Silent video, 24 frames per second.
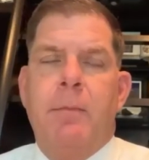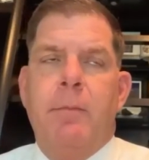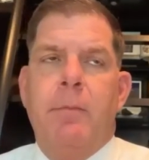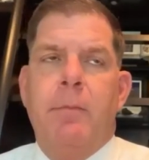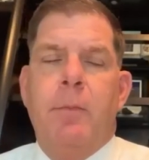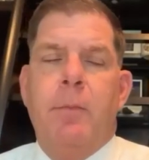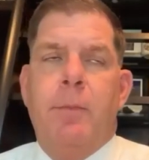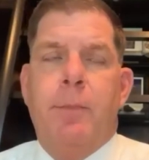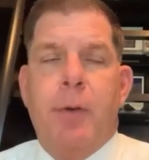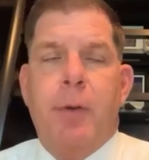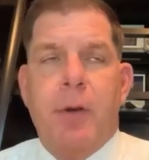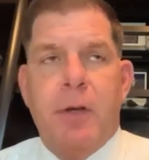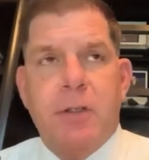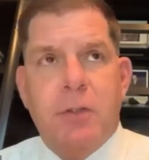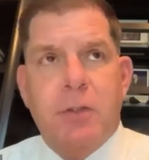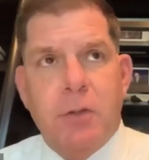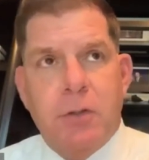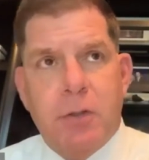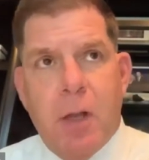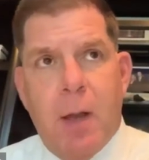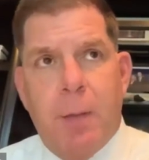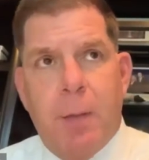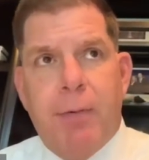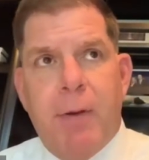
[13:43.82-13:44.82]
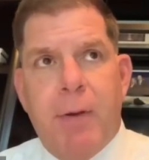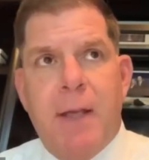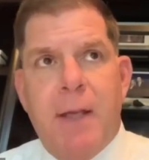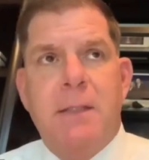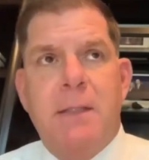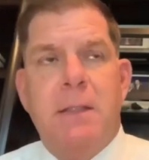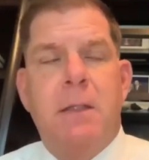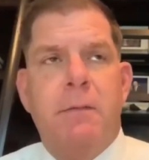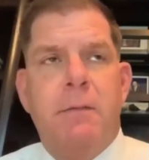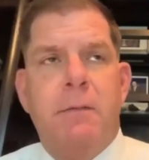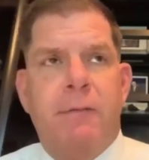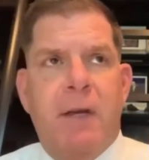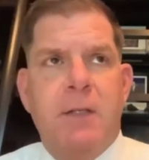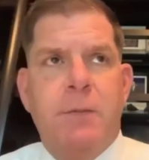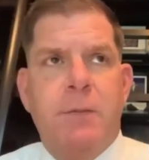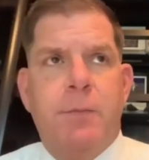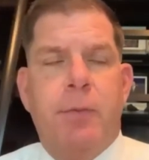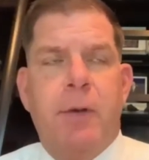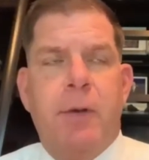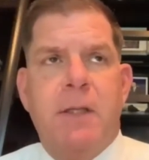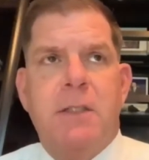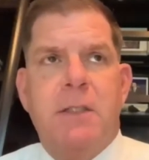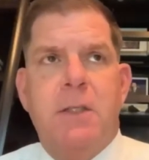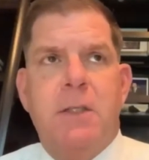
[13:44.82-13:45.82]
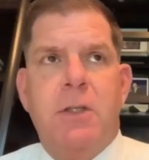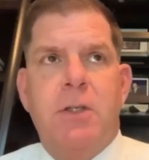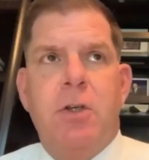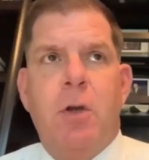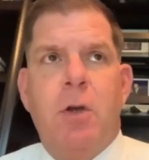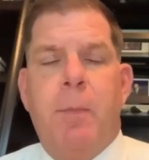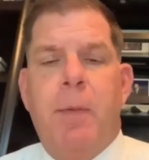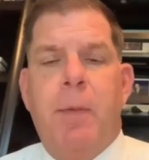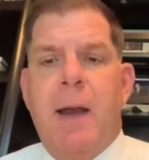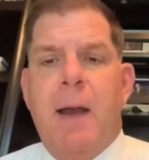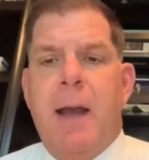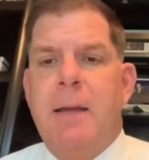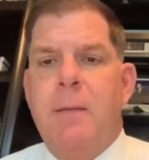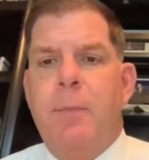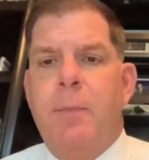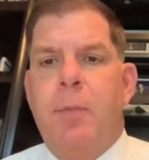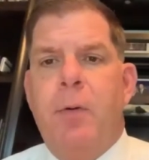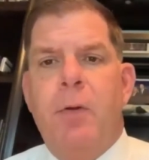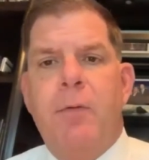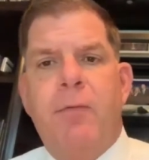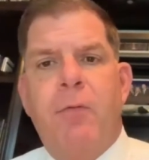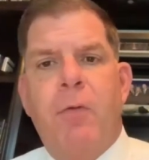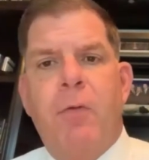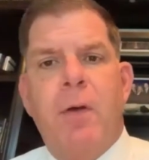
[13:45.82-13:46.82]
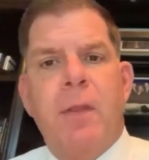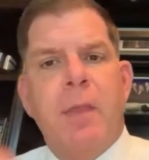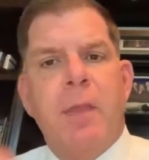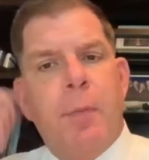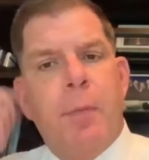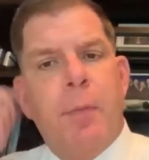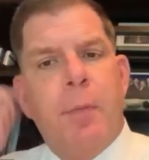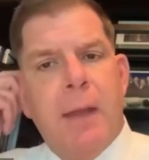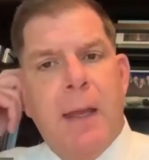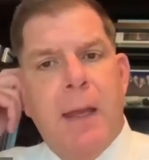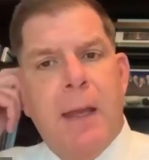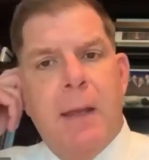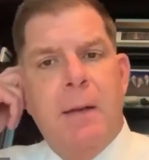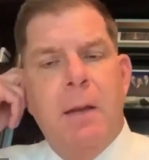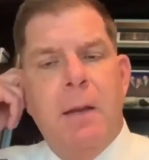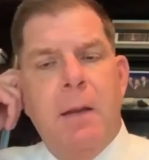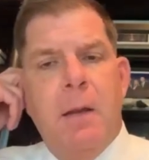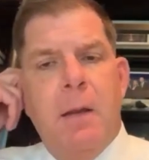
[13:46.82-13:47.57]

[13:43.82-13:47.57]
person who's not president, Vice President Joe Biden, put forth a plan